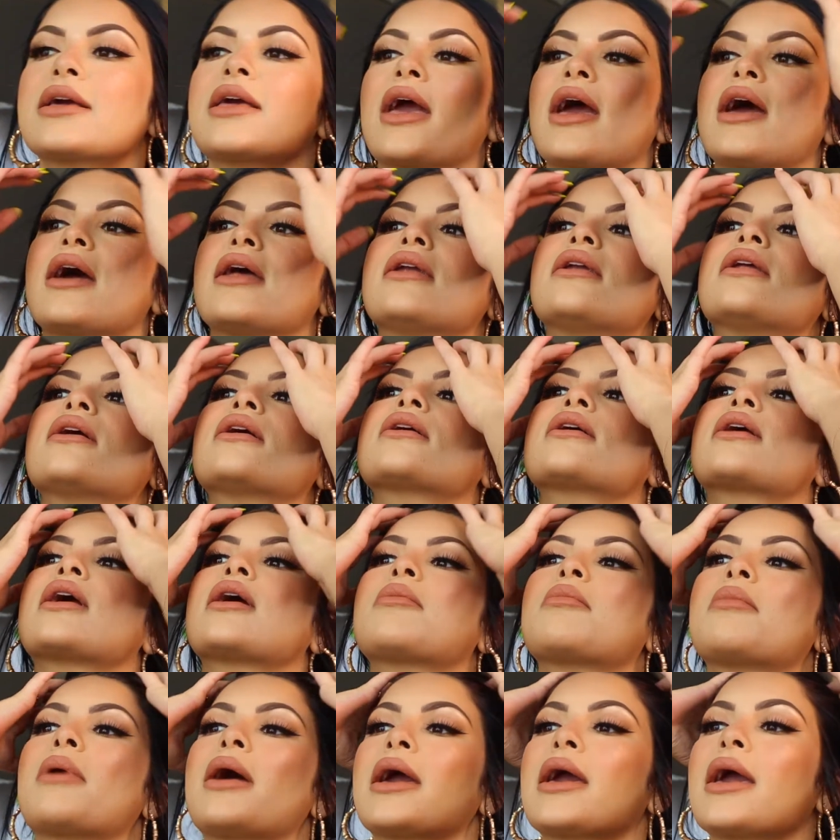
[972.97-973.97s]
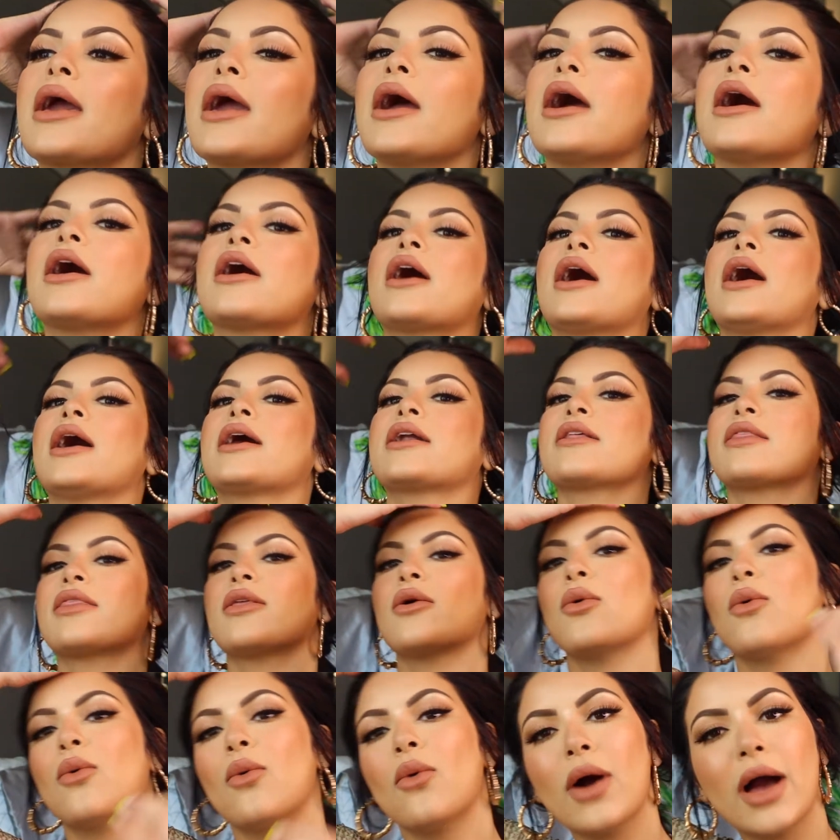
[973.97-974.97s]
again, get my hair out of the
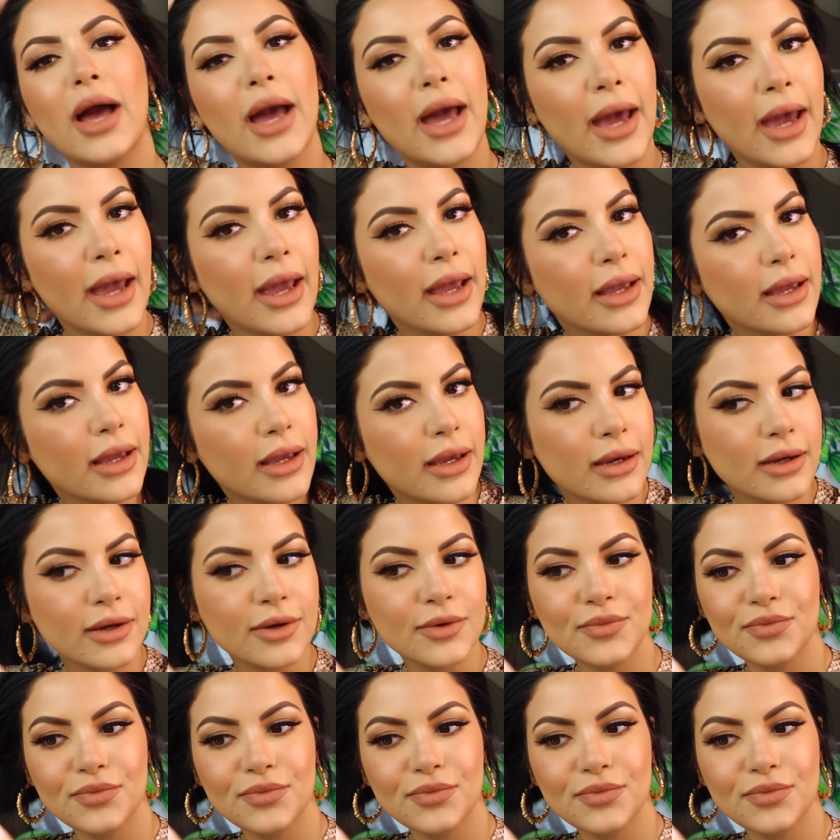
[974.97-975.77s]
way.